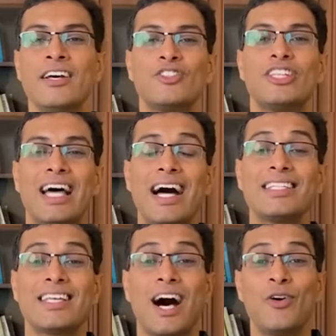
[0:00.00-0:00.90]
So
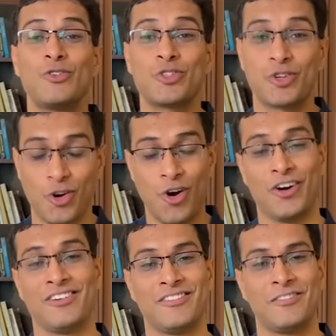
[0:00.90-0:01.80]
that's how
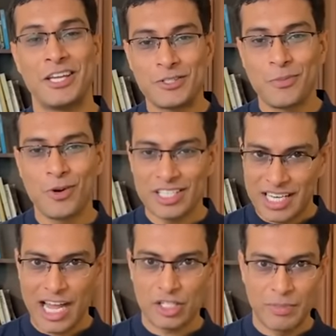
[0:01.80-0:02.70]
strong
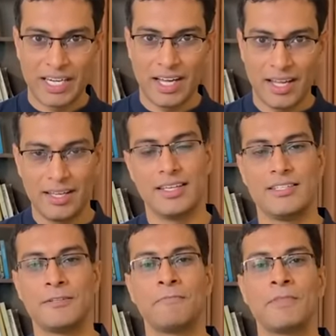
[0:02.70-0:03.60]
Facebook/Meta is.